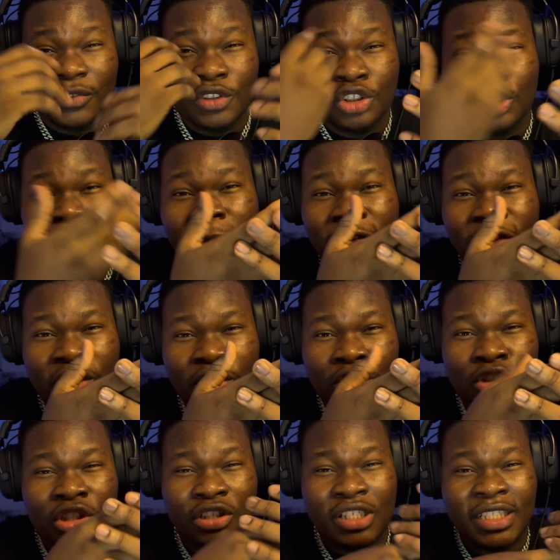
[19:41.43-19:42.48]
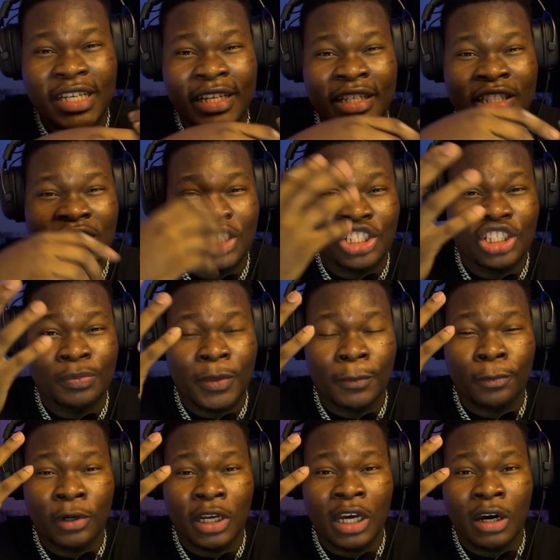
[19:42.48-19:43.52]
YouTube videos concerning teaching
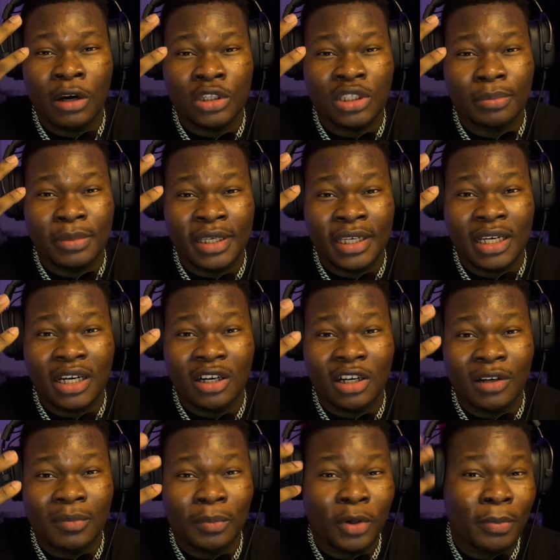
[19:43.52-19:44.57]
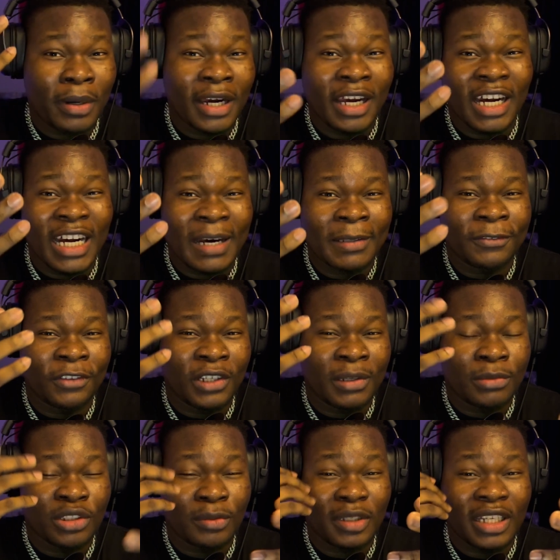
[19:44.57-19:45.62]
people on how to make mobile apps for
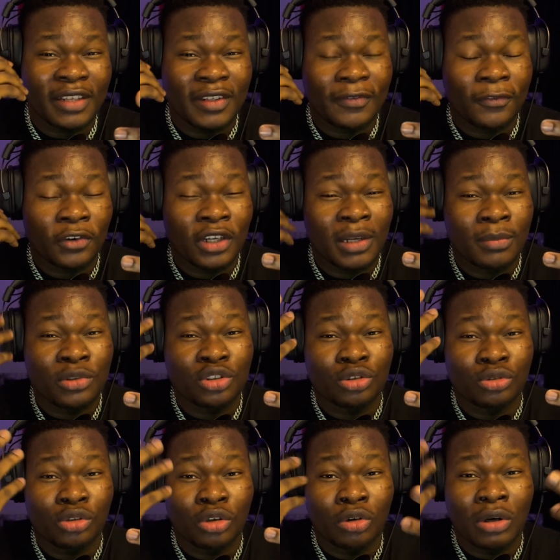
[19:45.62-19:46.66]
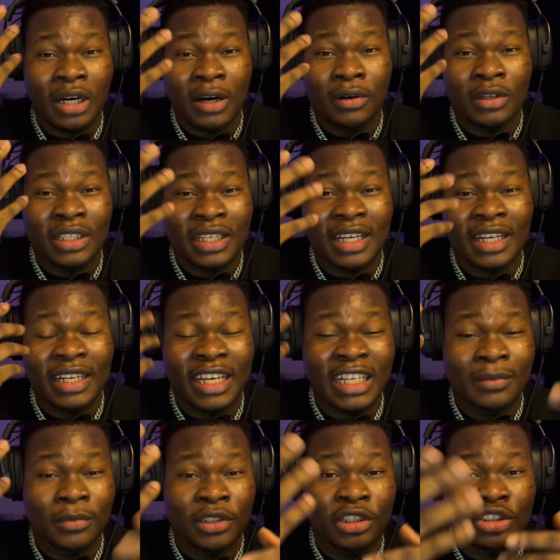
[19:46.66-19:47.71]
them to know how they can
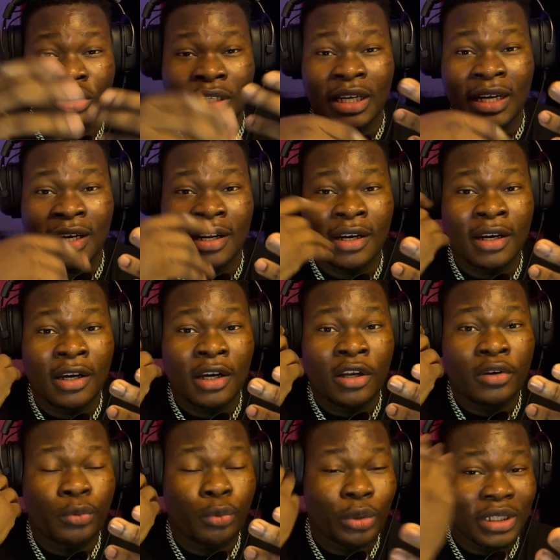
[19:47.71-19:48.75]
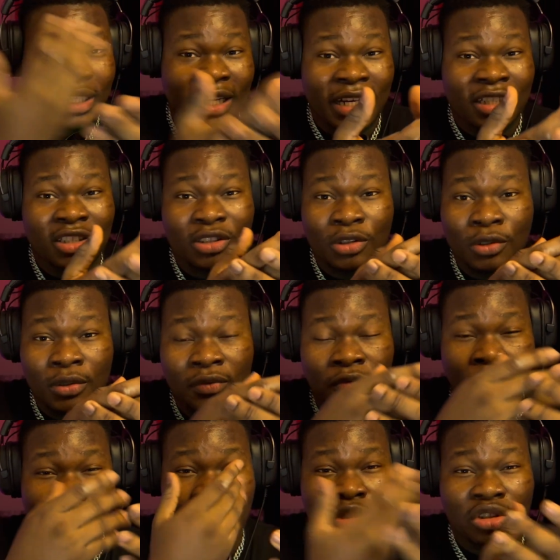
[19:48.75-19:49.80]
earn money with that. So if you
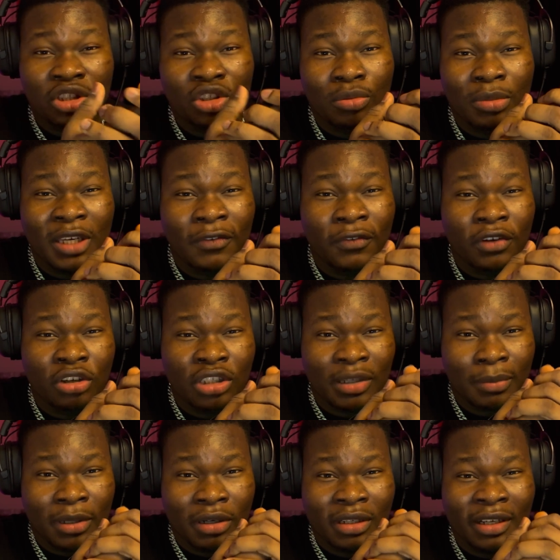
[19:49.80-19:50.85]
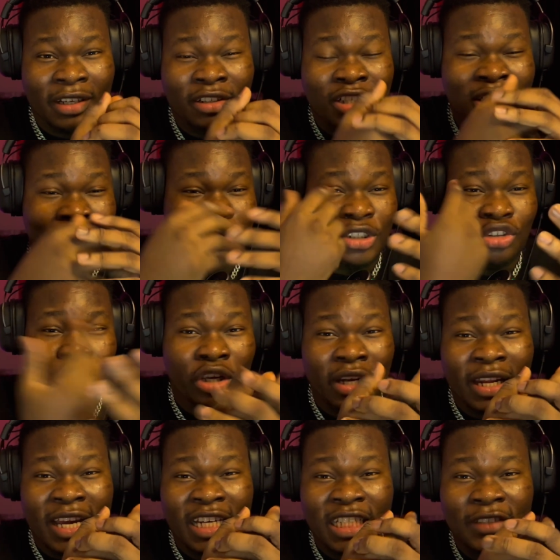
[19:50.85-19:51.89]
want me to still make videos about that, just make sure you
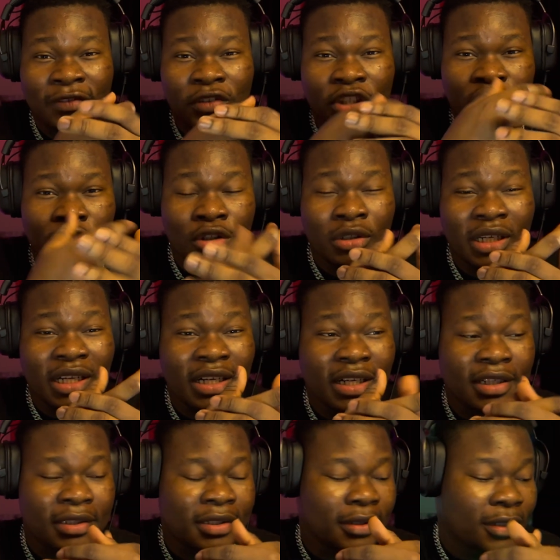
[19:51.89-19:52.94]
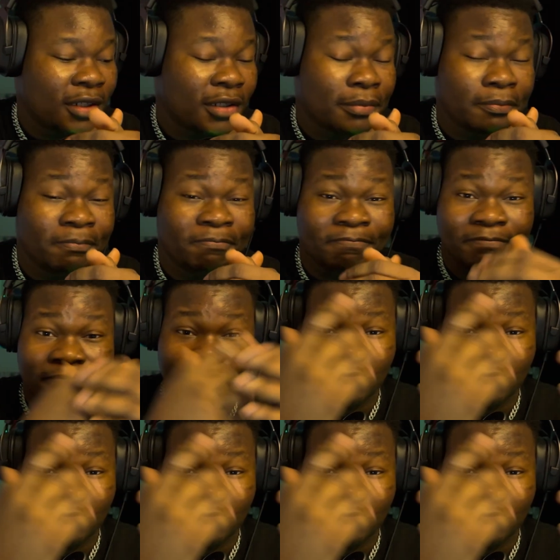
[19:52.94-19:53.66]
like this video and